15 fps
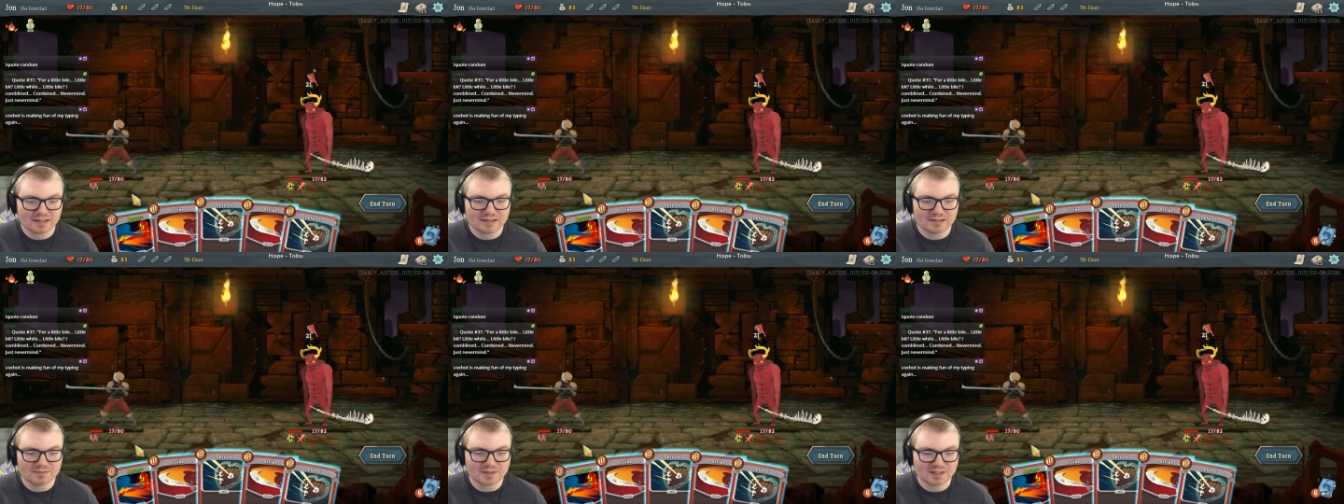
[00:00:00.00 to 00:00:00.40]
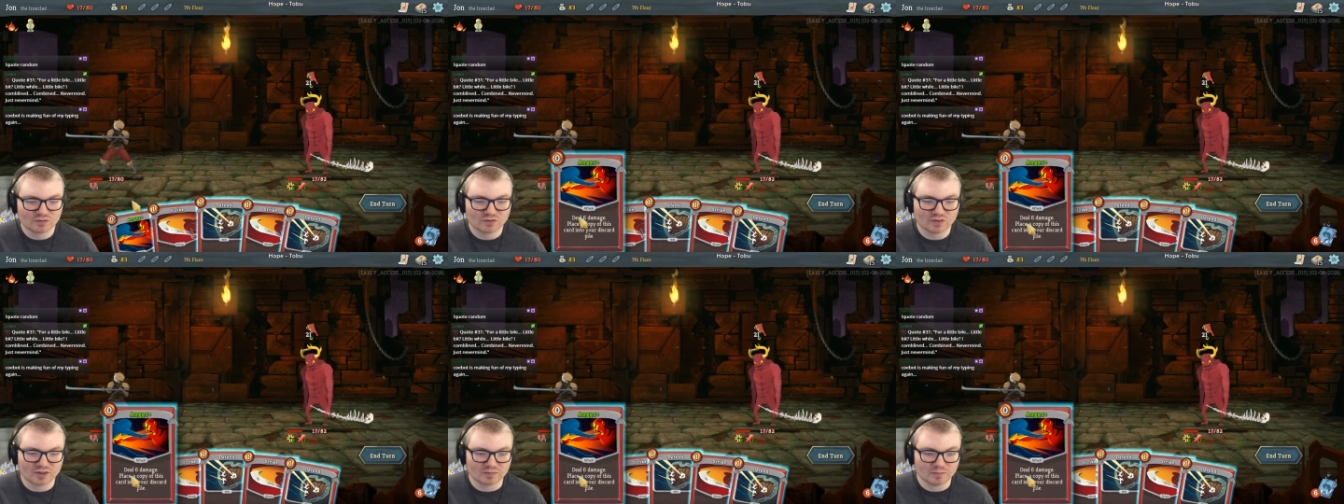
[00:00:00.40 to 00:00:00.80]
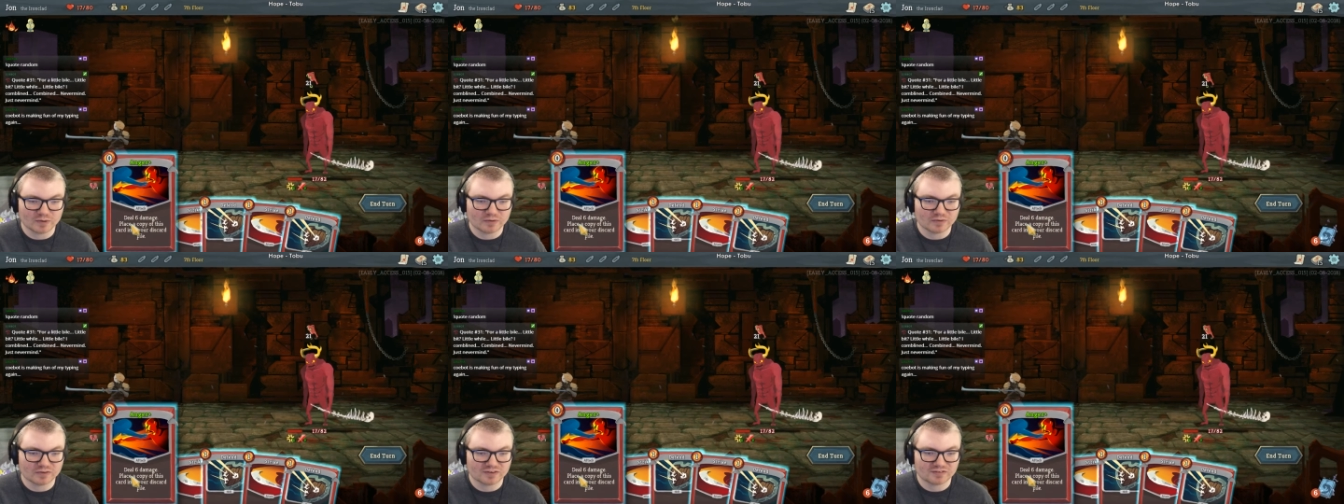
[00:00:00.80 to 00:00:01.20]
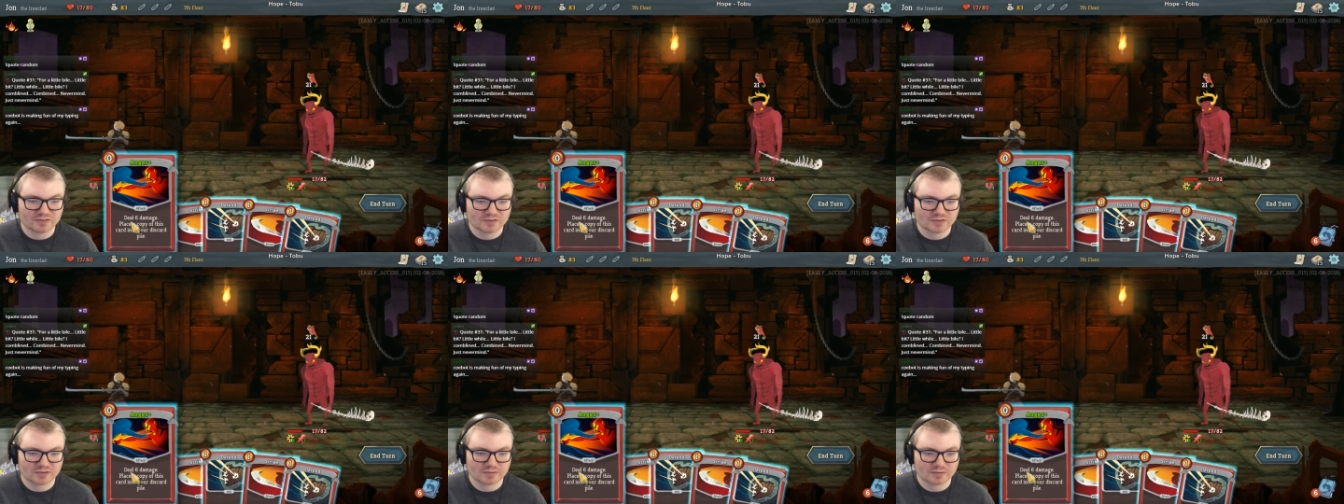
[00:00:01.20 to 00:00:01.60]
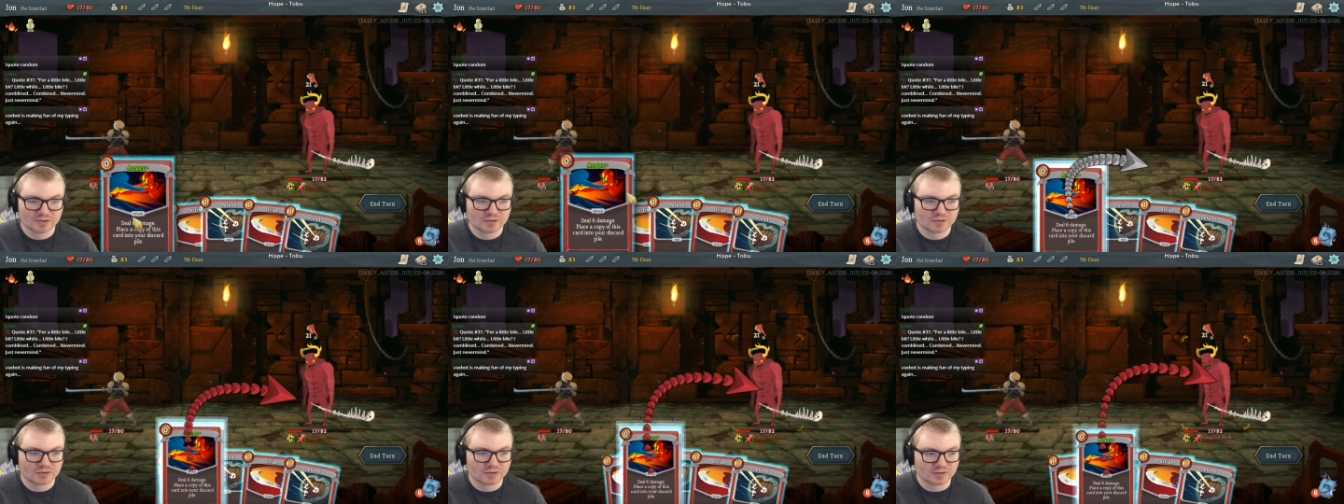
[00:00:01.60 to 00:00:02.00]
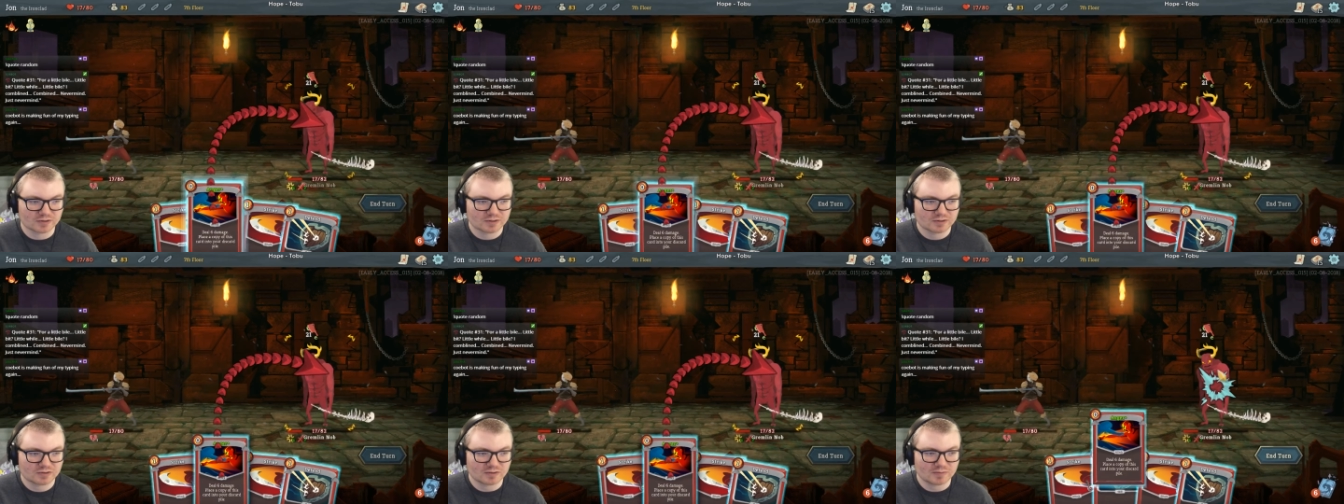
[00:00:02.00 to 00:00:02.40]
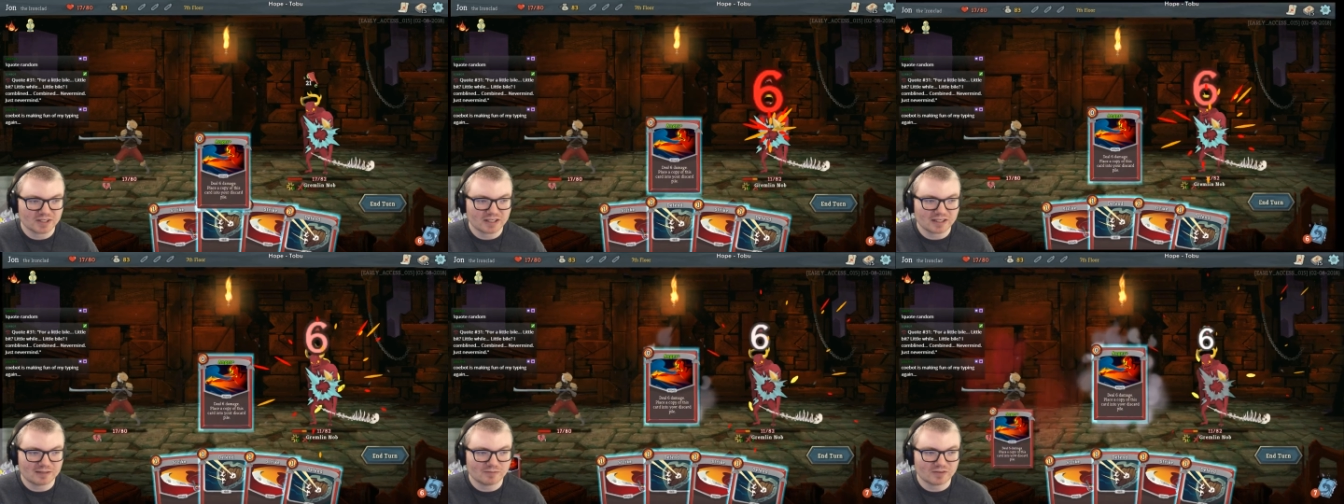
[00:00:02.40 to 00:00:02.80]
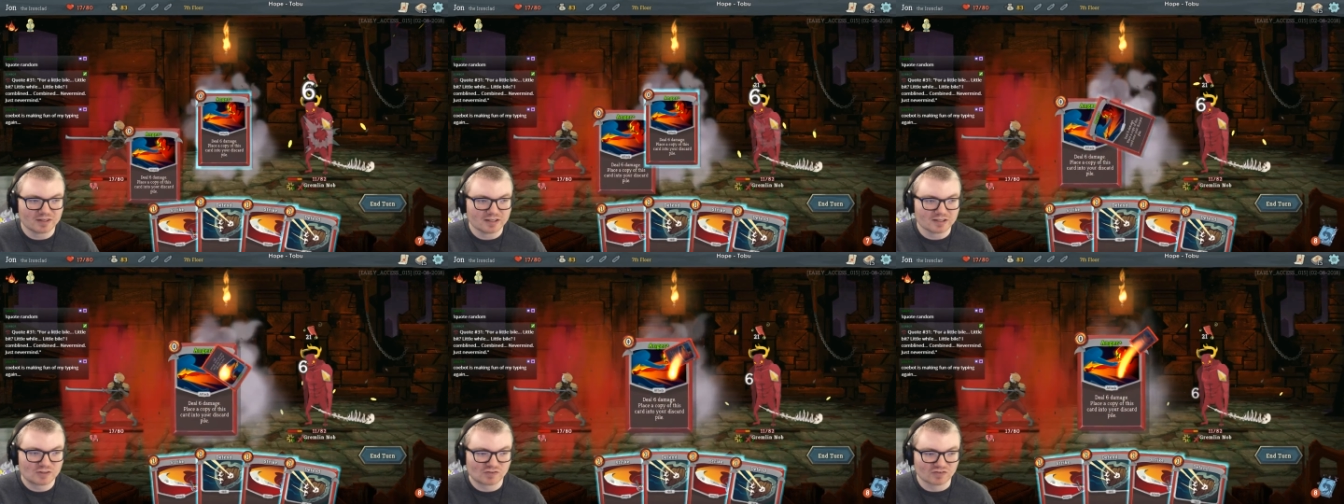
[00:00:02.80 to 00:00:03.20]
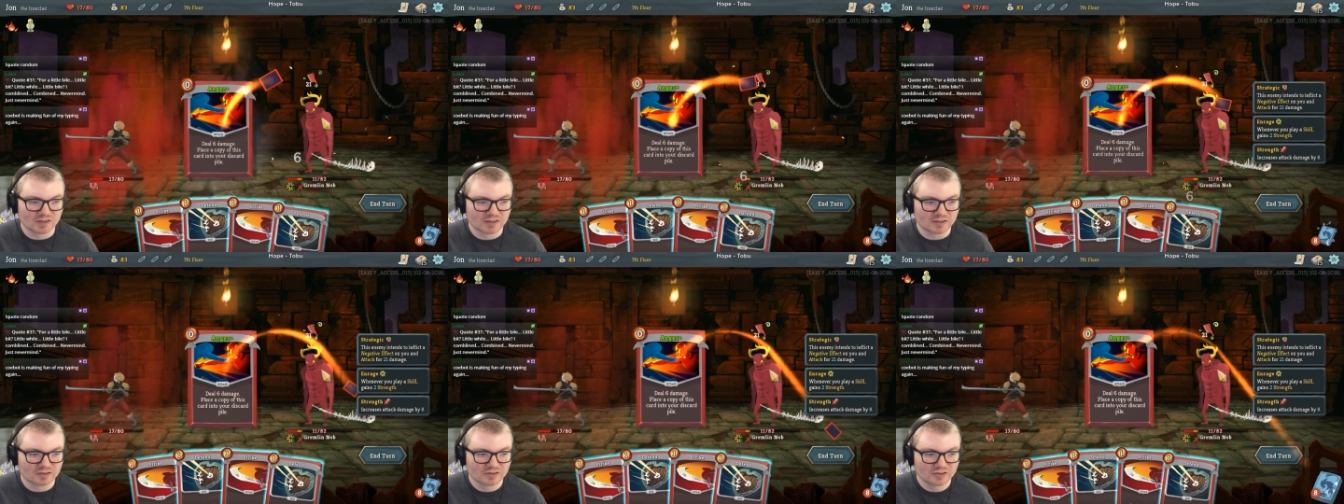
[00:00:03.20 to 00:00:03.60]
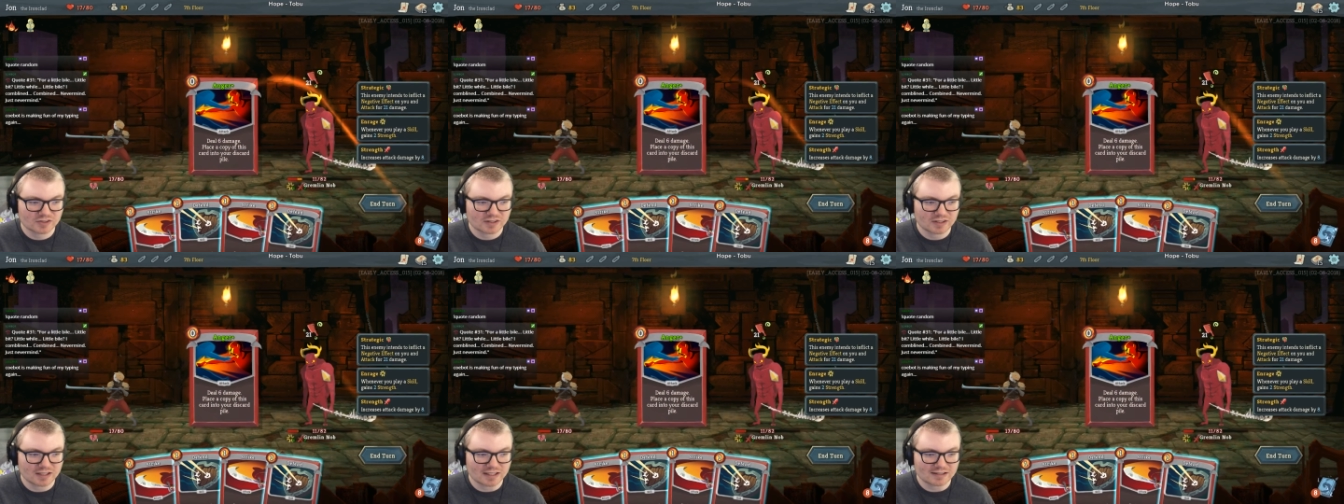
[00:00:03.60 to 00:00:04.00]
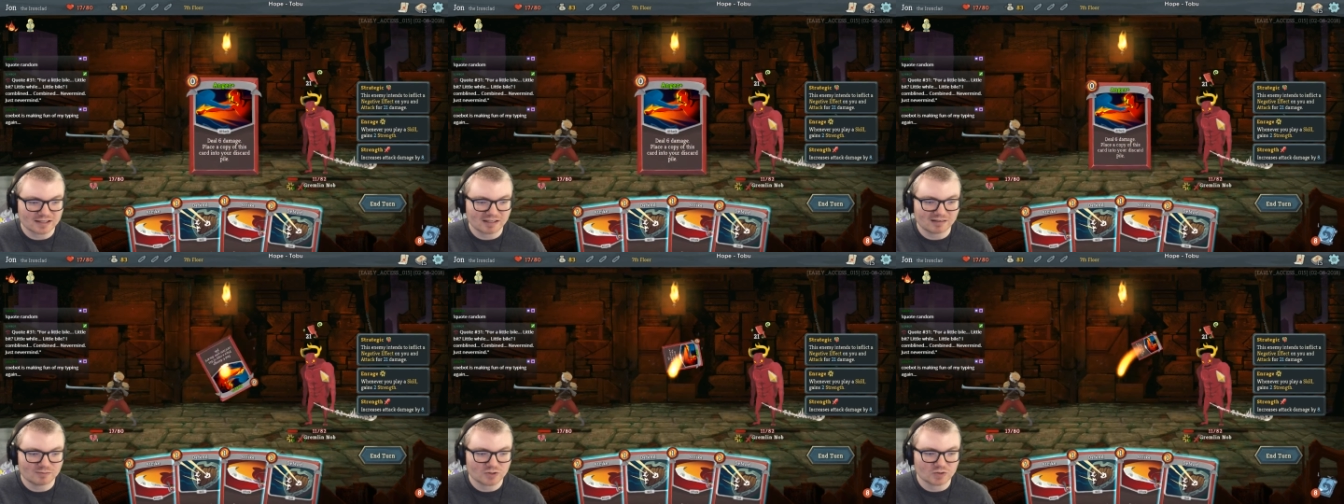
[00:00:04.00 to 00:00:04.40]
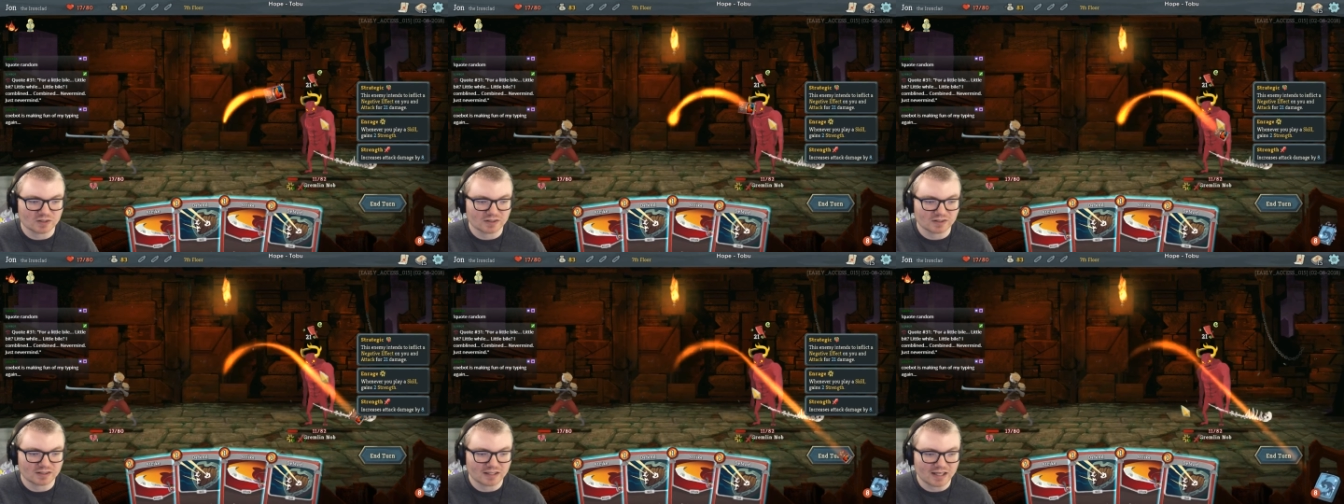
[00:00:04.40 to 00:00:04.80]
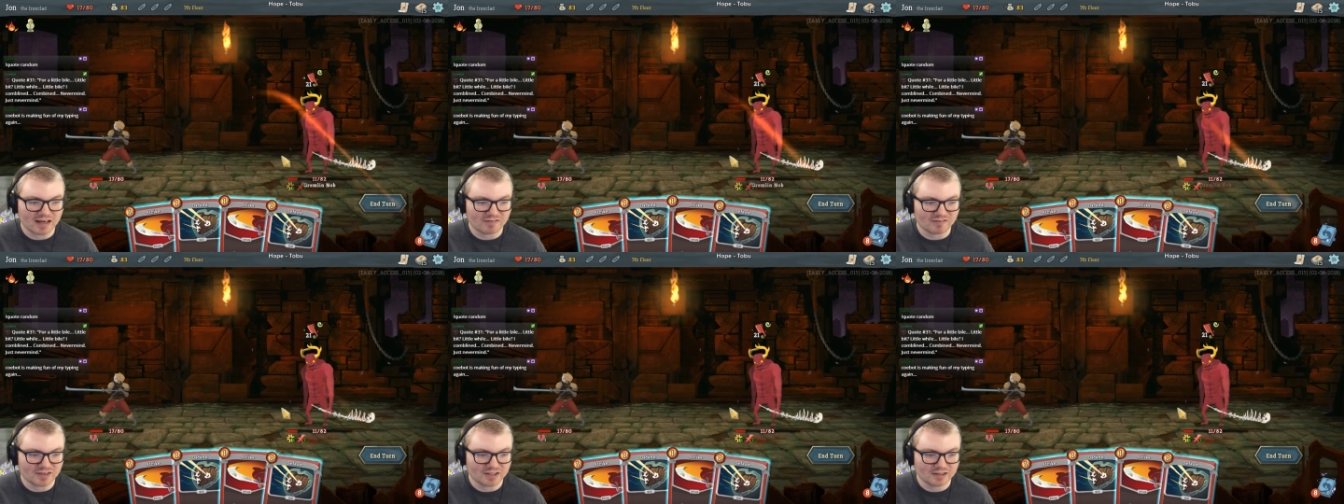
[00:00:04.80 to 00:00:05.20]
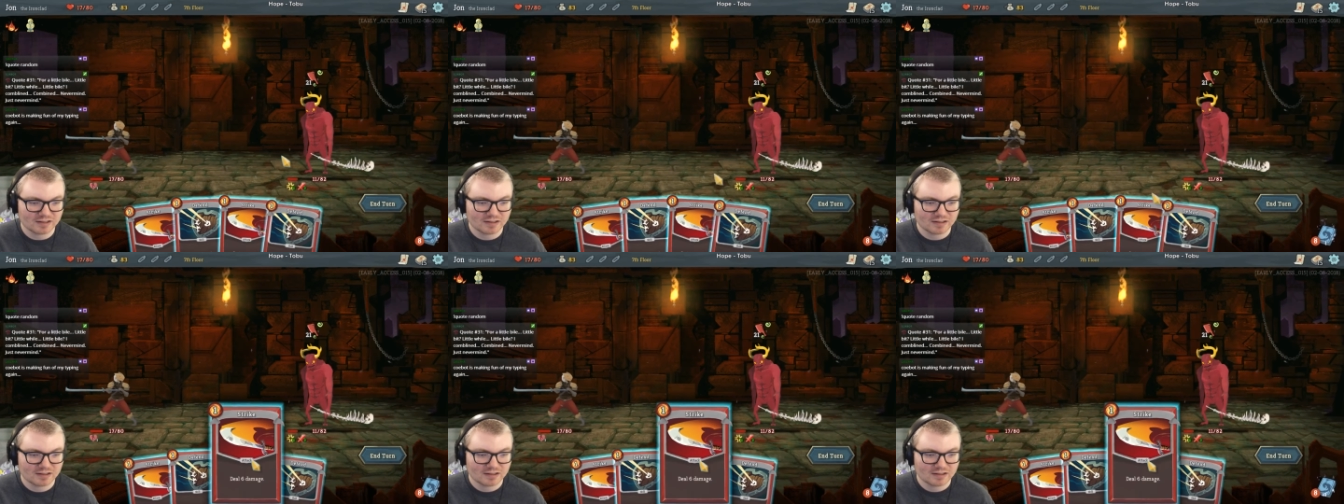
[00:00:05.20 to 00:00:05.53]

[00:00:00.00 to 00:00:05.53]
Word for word: He's making fun of both of us is what he's doing. So I'm going to hit him with this first. That's got him to 11.